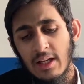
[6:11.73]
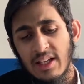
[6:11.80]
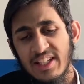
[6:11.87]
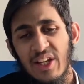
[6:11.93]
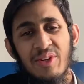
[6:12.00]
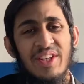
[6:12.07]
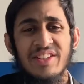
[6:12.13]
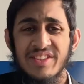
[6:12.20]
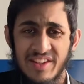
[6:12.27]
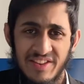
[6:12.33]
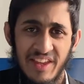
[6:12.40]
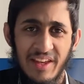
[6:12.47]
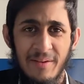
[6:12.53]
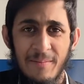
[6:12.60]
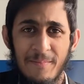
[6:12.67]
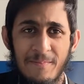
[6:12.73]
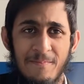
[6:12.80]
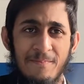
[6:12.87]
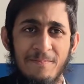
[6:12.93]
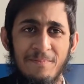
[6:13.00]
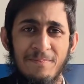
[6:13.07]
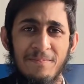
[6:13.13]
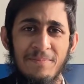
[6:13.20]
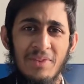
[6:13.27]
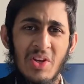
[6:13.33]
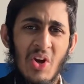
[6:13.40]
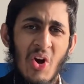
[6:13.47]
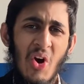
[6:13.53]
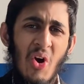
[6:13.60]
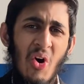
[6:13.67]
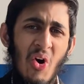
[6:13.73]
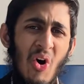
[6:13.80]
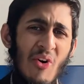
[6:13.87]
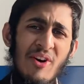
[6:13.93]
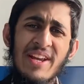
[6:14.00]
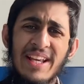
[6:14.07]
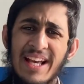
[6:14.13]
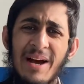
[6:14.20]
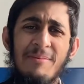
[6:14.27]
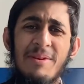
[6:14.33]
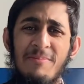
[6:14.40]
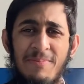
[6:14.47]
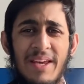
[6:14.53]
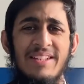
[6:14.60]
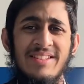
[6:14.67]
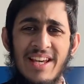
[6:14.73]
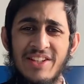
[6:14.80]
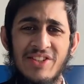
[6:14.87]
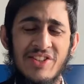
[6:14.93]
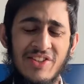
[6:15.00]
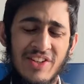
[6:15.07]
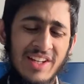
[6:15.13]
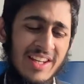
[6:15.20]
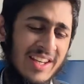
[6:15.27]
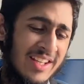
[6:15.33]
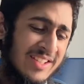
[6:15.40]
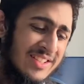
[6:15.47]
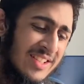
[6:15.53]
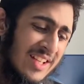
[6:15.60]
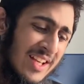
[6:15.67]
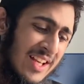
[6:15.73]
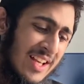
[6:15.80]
Now here's the thing. Origami-based engineering is